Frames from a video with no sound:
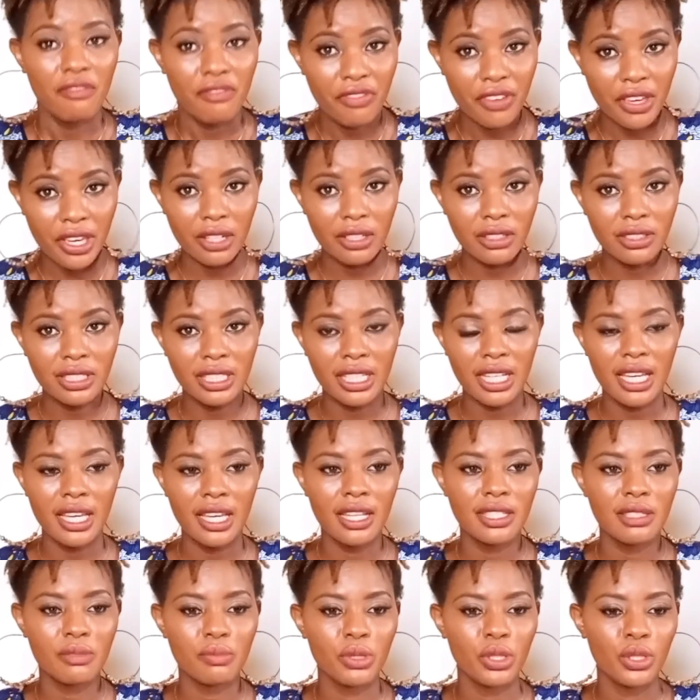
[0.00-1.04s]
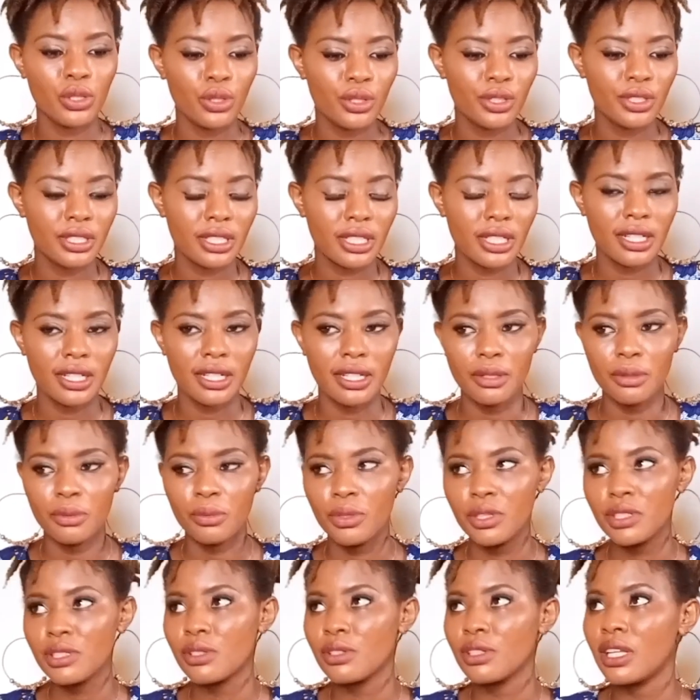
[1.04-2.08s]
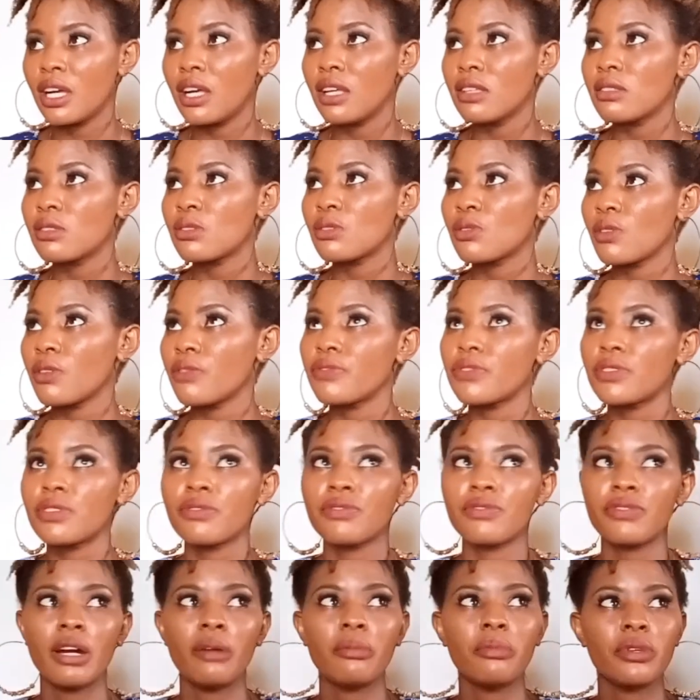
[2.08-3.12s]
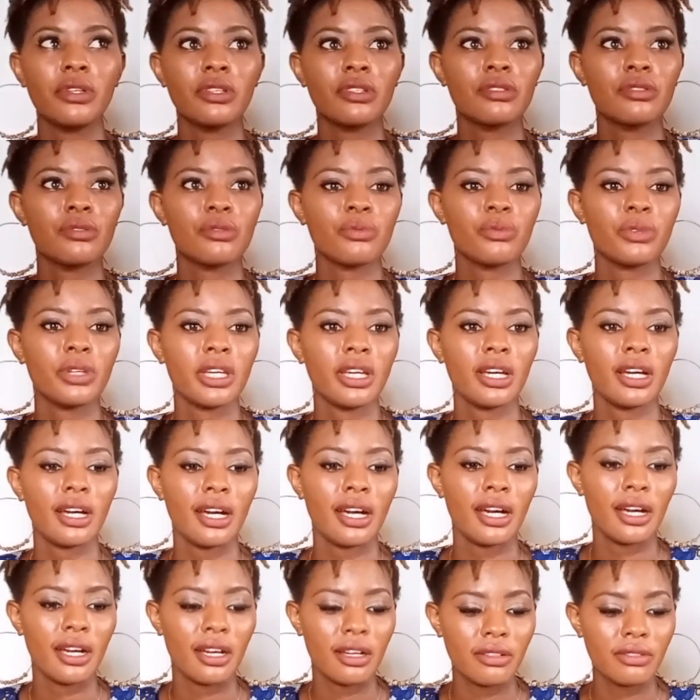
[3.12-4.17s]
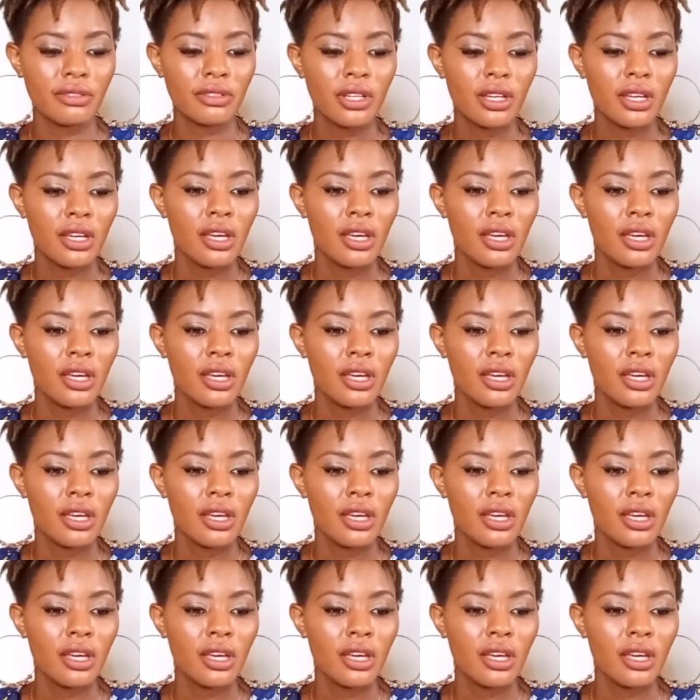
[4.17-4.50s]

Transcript: veil net, beyond what other soft fabric do we have?